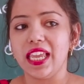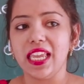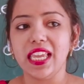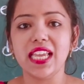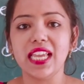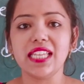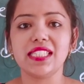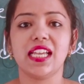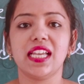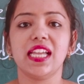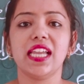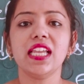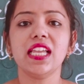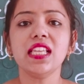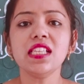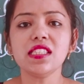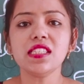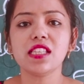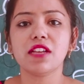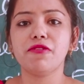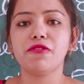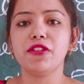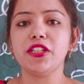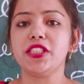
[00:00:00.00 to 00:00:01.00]
He is an
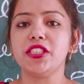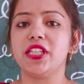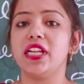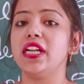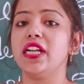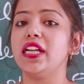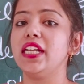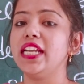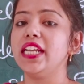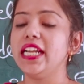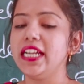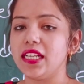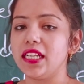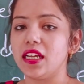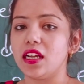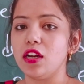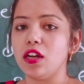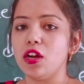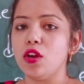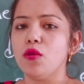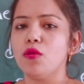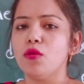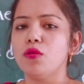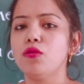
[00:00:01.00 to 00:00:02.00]
insufficient
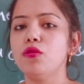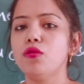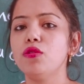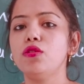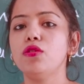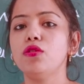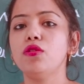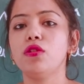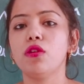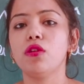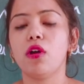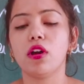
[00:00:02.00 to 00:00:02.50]
leader who